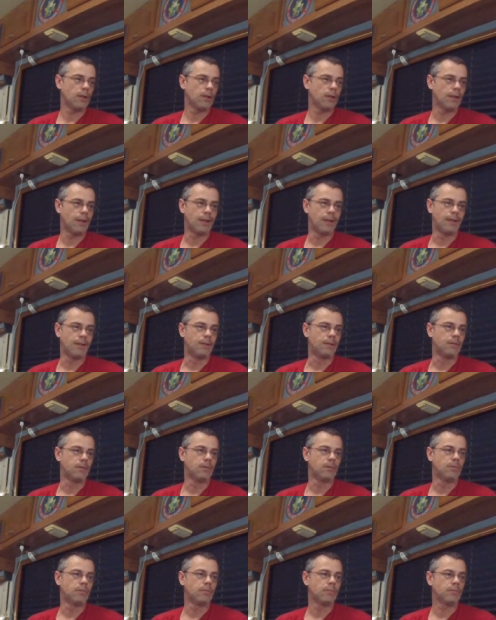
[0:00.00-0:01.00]
And
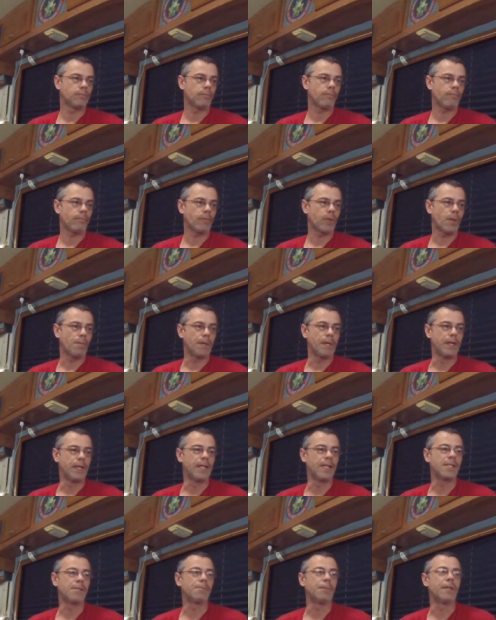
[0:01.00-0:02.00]
I mean, it
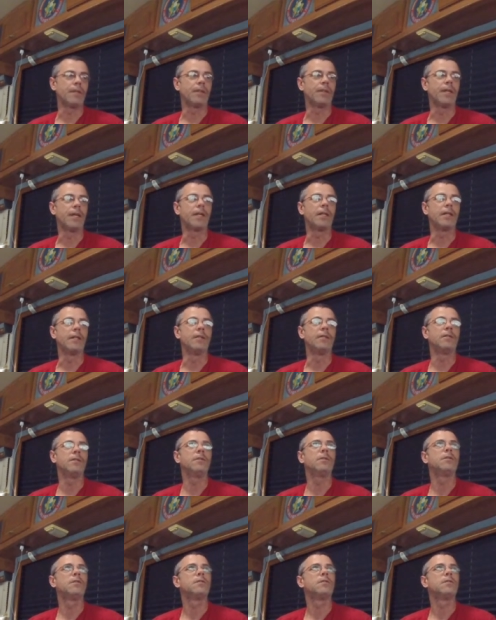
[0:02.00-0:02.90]
gets me thinking.